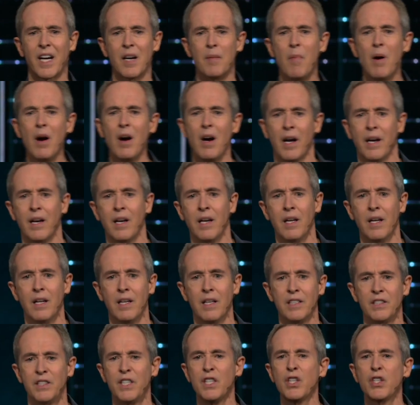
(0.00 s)
come on,
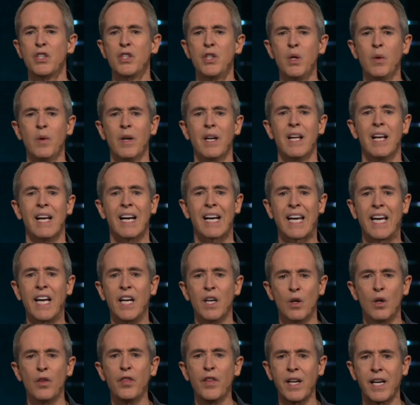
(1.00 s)
just do it.
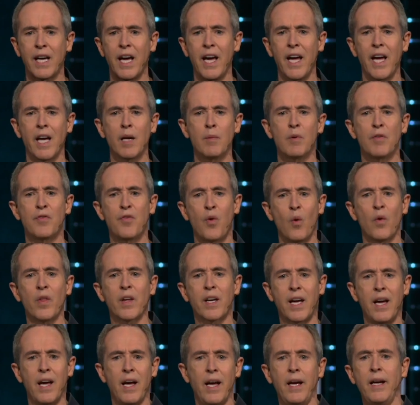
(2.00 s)
Kill the king before the
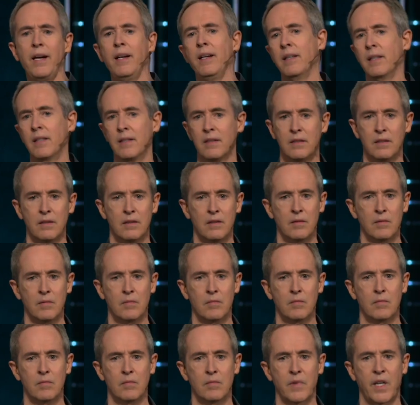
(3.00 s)
king
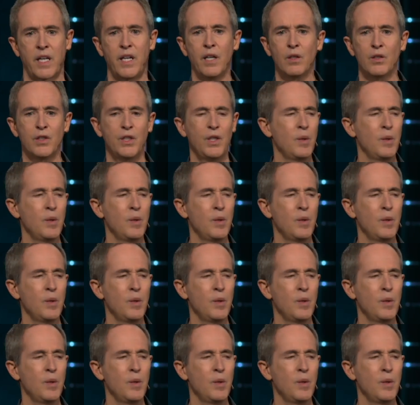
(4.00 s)
kills